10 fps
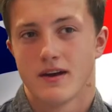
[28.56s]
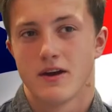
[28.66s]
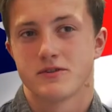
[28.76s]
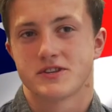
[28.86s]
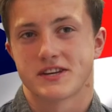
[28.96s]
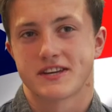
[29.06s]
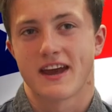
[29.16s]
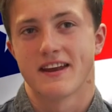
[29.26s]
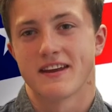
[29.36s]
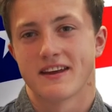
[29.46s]
It was just
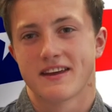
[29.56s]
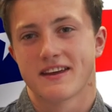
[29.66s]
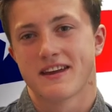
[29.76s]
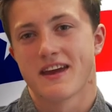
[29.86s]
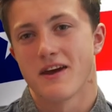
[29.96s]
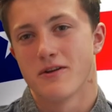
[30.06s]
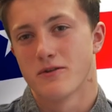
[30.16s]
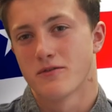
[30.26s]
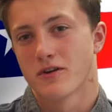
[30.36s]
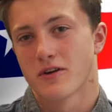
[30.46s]
kind of getting
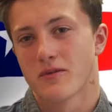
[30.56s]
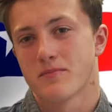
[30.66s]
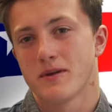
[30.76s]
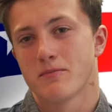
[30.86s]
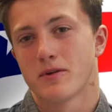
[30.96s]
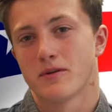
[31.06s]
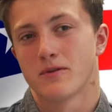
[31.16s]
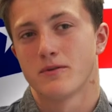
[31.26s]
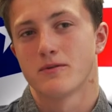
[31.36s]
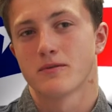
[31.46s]
over
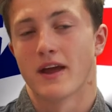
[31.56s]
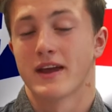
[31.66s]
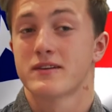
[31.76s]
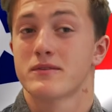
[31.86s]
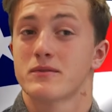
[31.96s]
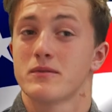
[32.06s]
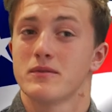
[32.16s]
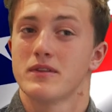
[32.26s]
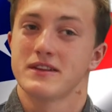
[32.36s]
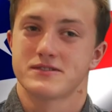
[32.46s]
people like
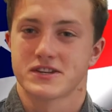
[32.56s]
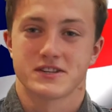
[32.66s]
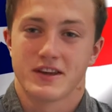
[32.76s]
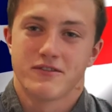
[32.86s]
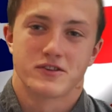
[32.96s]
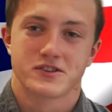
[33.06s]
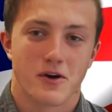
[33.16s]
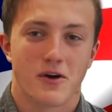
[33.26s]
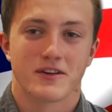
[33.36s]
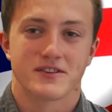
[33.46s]
just leaving
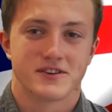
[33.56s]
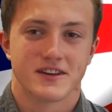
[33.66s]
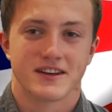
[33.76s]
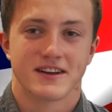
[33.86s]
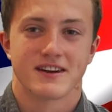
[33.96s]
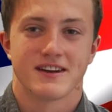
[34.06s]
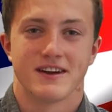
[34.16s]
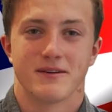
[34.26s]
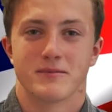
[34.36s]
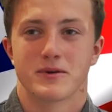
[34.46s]
Scotland really
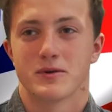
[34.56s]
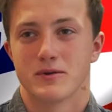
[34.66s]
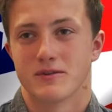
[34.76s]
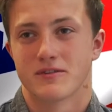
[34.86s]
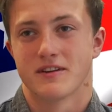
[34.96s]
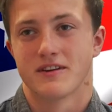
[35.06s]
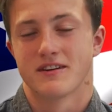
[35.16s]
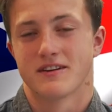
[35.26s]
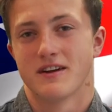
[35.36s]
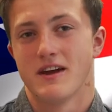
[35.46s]
and um, going over
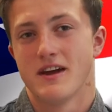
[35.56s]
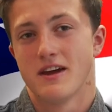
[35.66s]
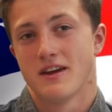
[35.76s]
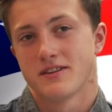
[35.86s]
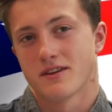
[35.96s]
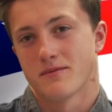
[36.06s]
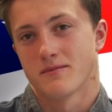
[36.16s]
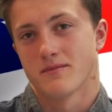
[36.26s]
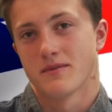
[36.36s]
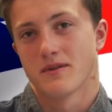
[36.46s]
there. So
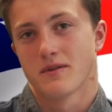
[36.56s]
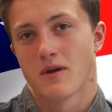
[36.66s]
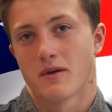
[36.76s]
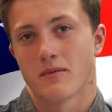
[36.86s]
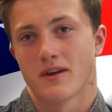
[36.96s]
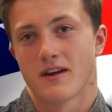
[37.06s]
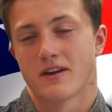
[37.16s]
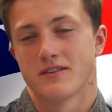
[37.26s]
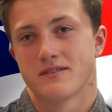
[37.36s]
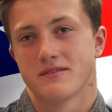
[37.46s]
I, I
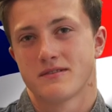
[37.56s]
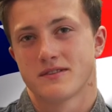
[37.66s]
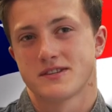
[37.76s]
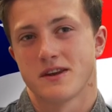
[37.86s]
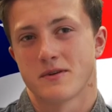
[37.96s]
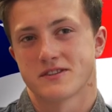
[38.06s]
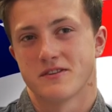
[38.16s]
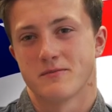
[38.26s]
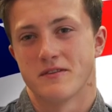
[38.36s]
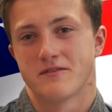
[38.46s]
can see
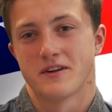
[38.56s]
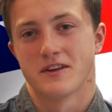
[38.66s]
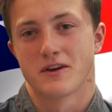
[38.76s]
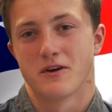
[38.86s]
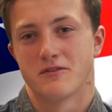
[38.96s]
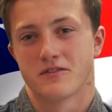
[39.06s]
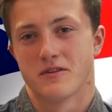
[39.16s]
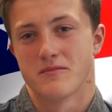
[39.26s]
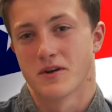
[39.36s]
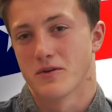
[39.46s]
myself being fairly
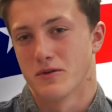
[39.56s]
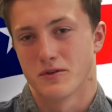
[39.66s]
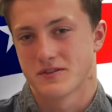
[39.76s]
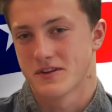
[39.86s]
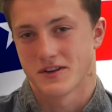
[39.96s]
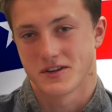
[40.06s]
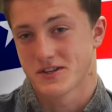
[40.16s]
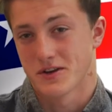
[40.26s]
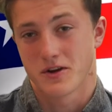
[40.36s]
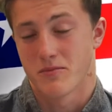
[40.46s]
confident, but going to
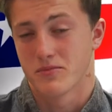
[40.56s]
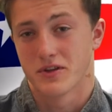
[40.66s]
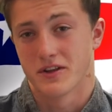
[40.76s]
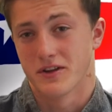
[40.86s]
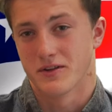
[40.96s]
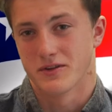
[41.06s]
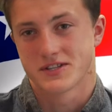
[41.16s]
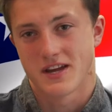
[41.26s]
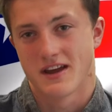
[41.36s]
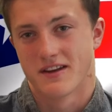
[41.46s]
just a completely new
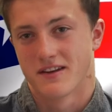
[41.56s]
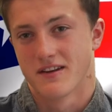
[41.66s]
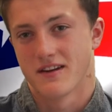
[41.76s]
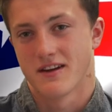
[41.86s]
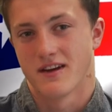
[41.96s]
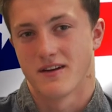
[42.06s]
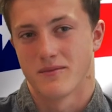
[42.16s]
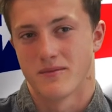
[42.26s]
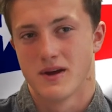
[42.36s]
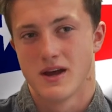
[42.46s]
setting,
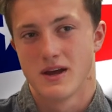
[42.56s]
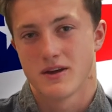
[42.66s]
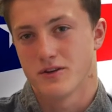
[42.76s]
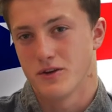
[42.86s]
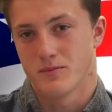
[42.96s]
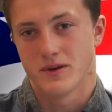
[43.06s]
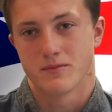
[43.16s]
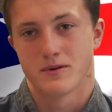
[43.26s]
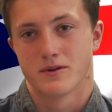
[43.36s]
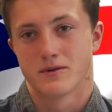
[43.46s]
um, new
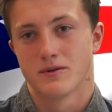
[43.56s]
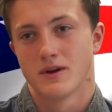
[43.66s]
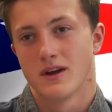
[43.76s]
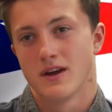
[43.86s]
people,